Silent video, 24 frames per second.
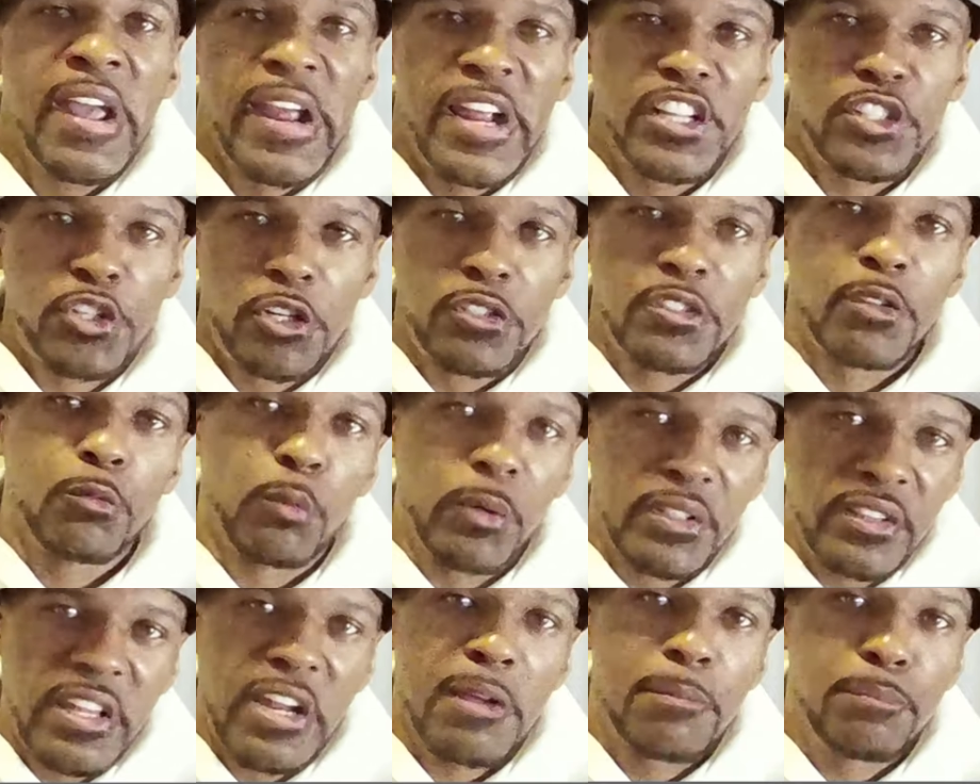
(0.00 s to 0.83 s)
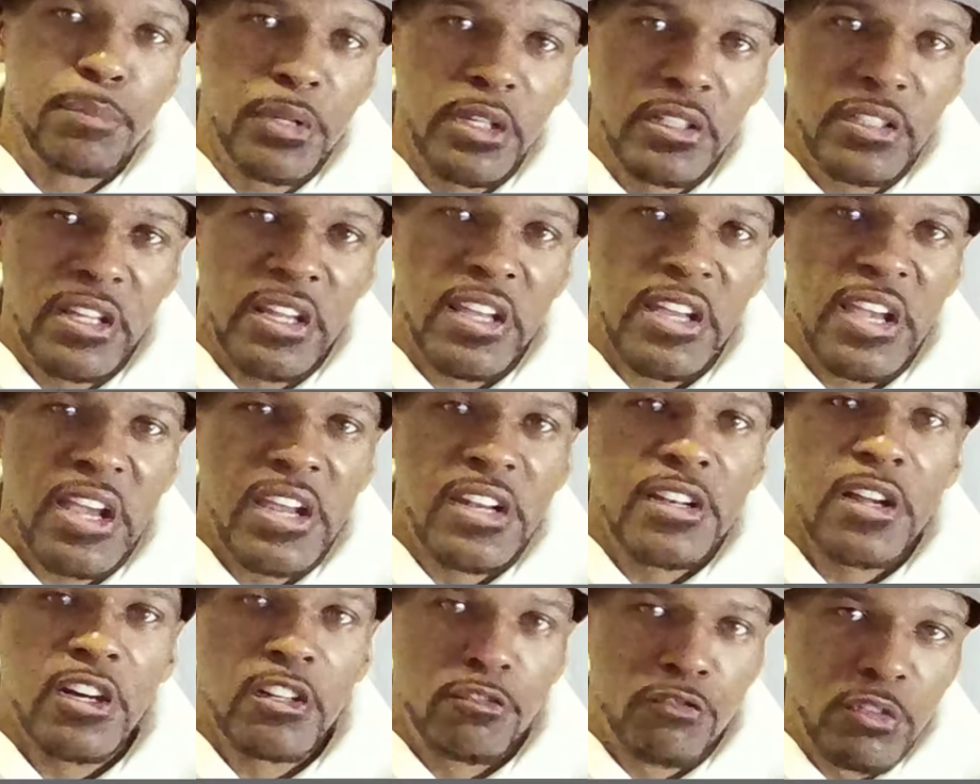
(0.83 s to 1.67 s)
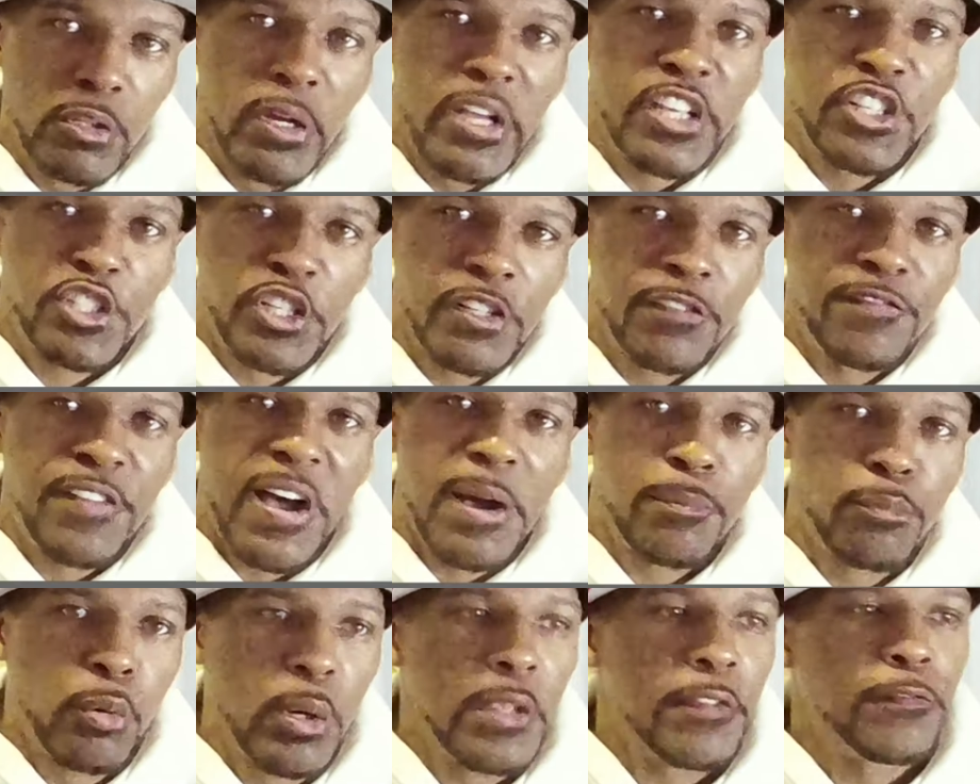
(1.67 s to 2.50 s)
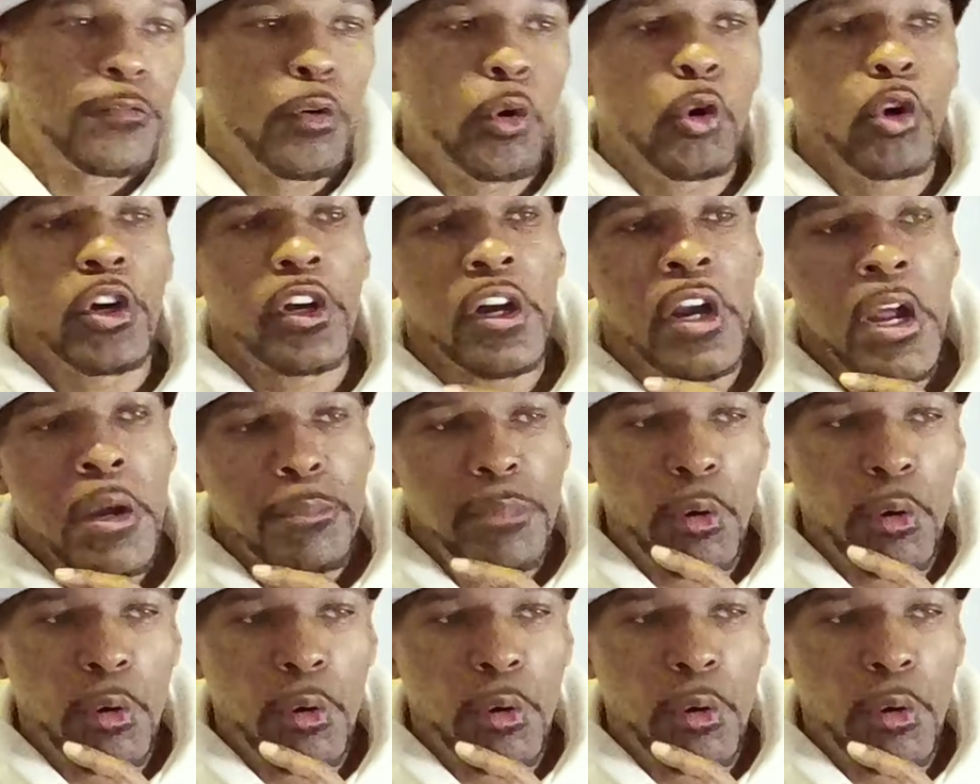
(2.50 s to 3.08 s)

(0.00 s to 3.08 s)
in terms of what they're building in Unreal Engine 5.4.